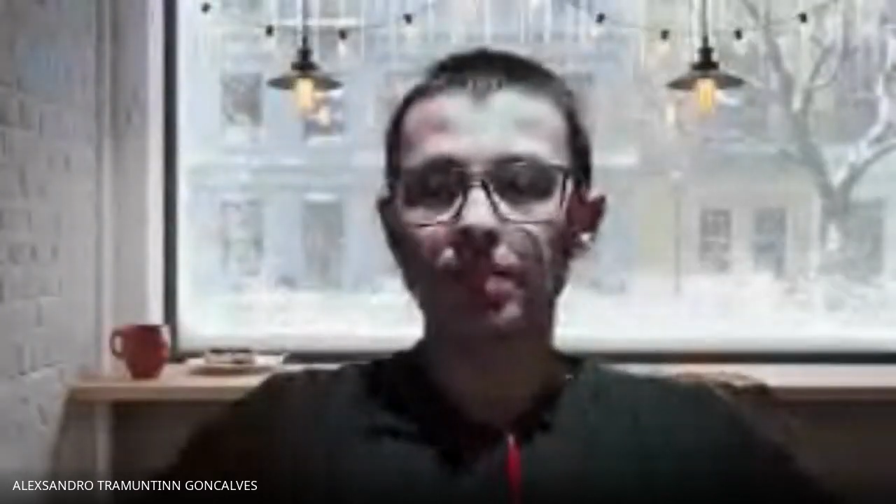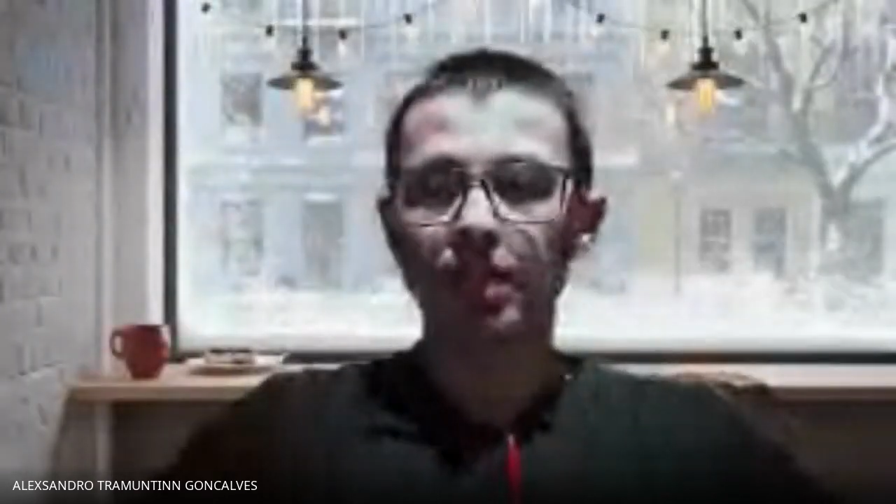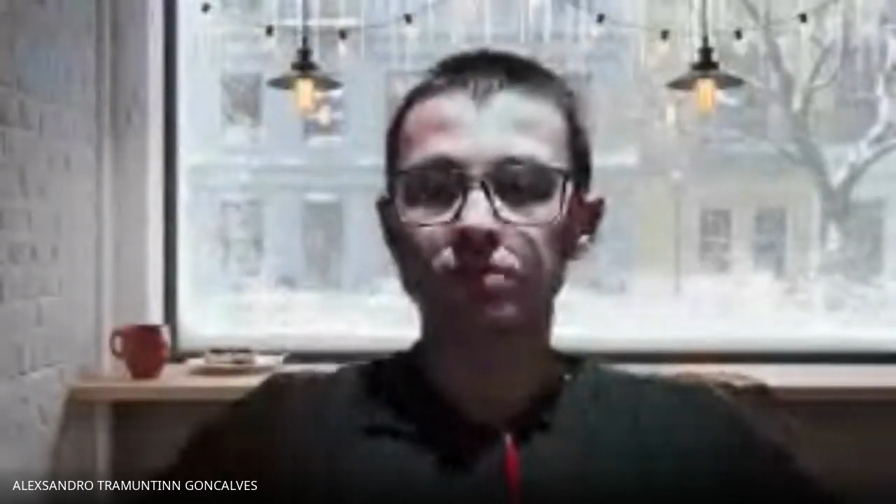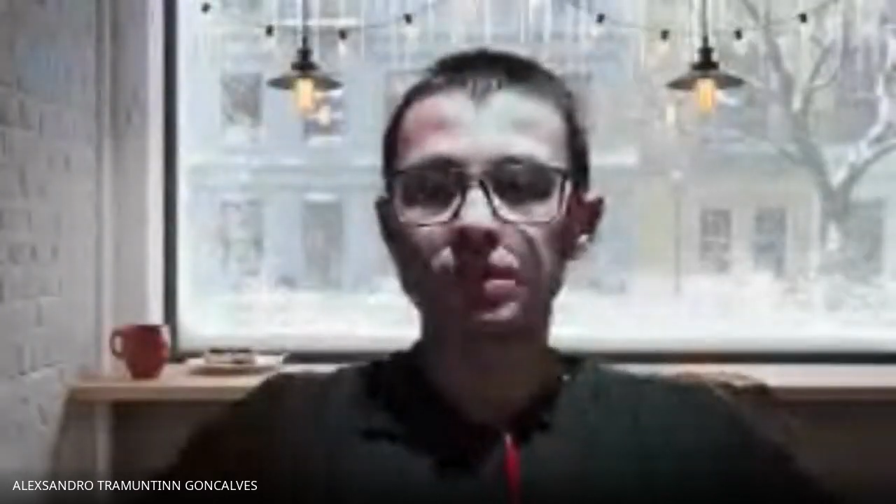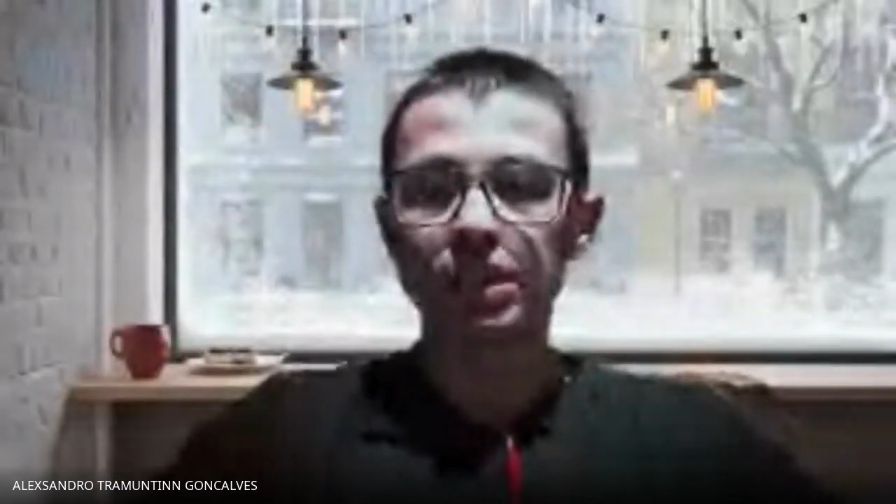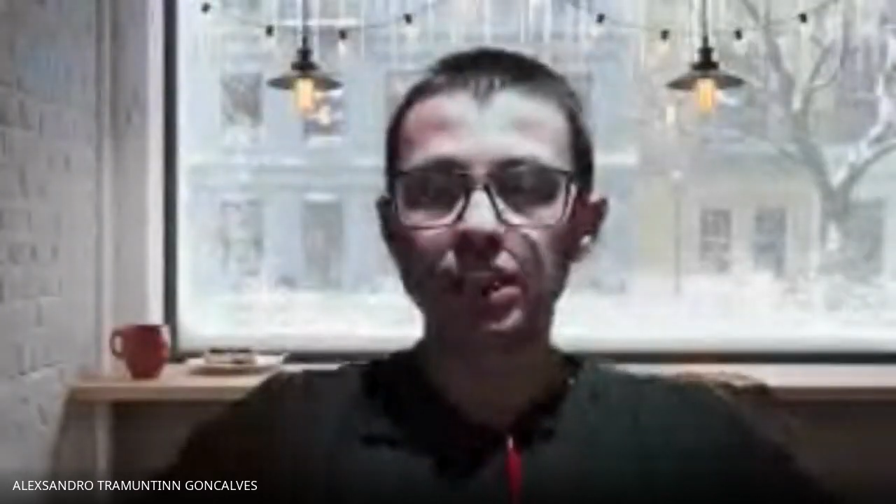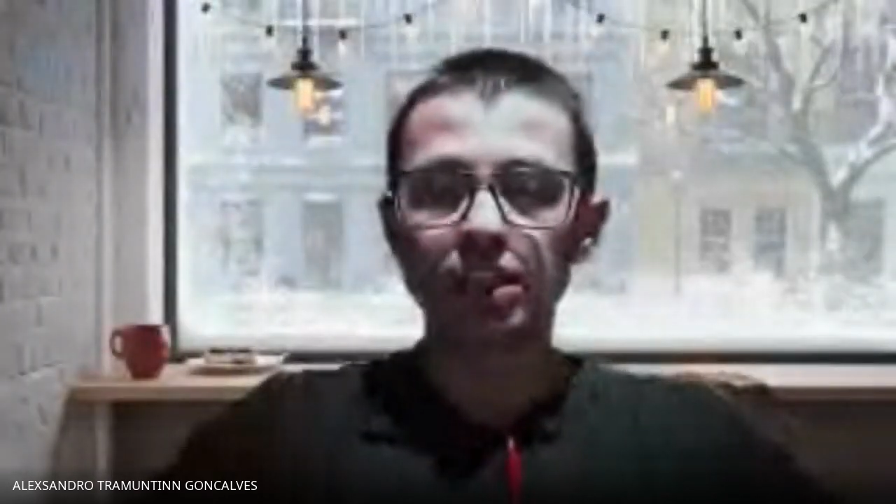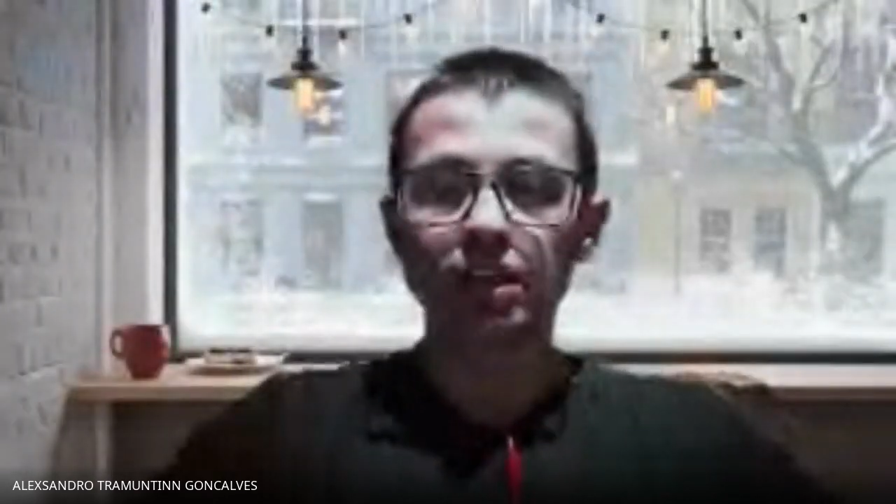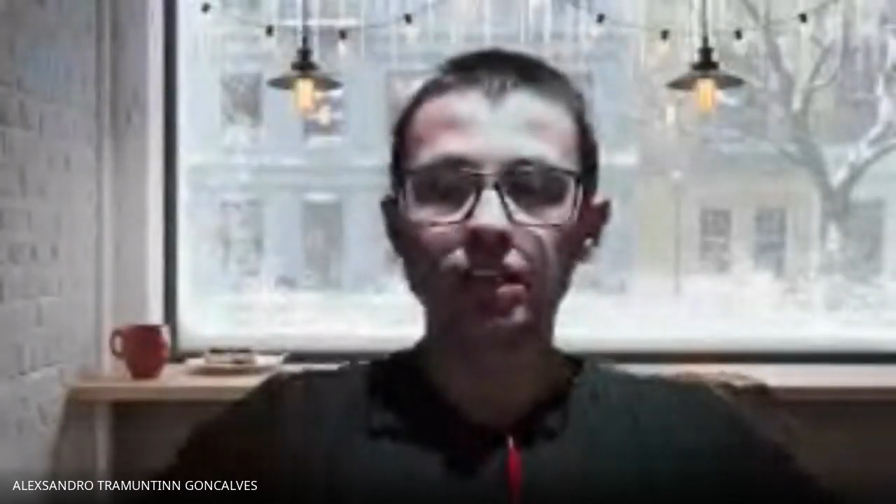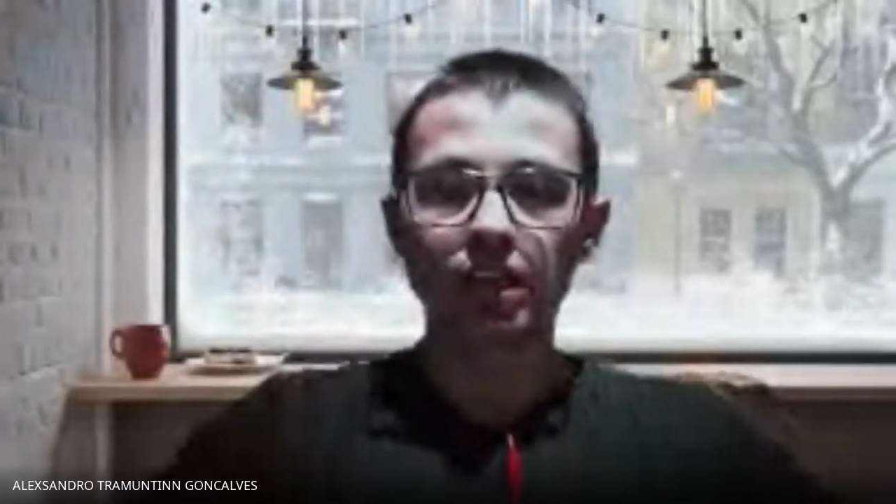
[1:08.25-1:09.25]
I will start
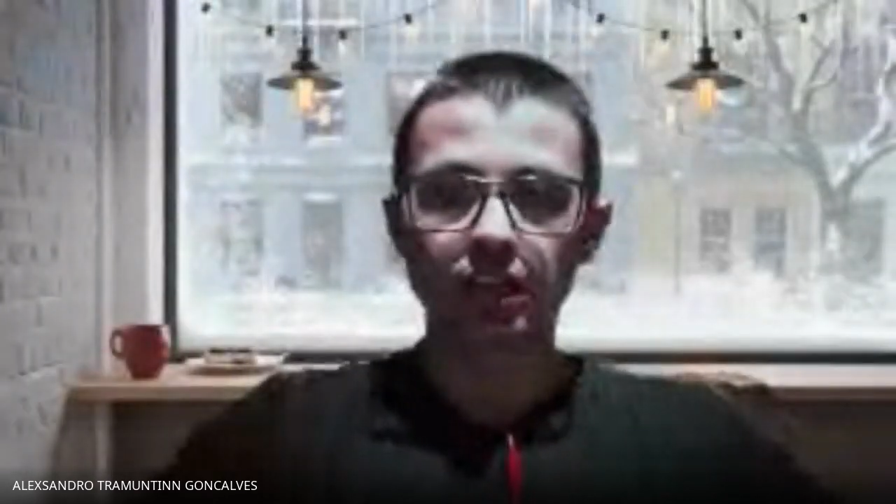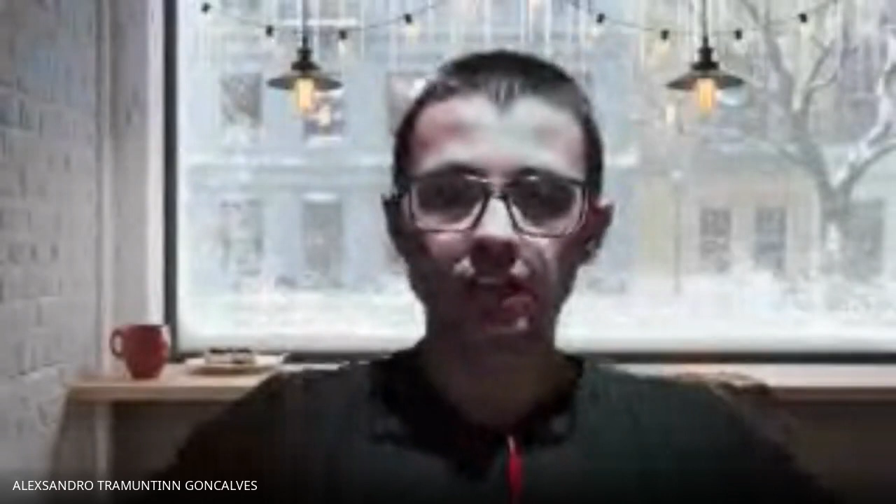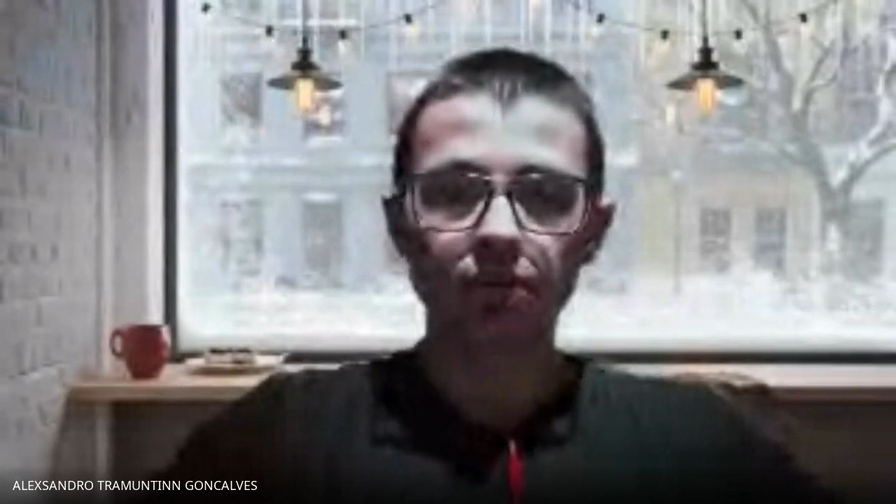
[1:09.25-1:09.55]
by reading